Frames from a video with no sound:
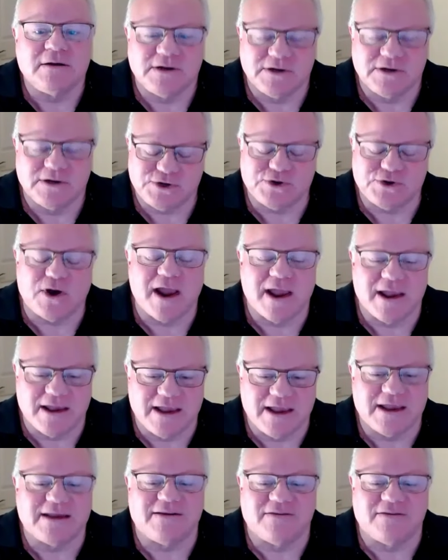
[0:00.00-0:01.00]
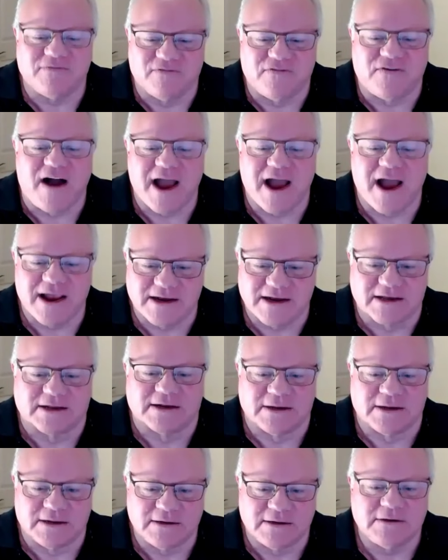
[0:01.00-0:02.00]
to try and get
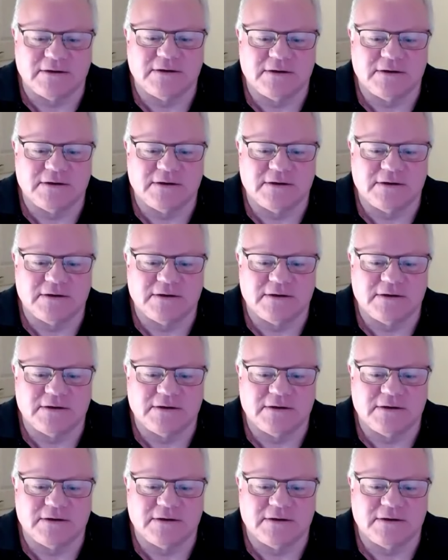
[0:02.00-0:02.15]
invited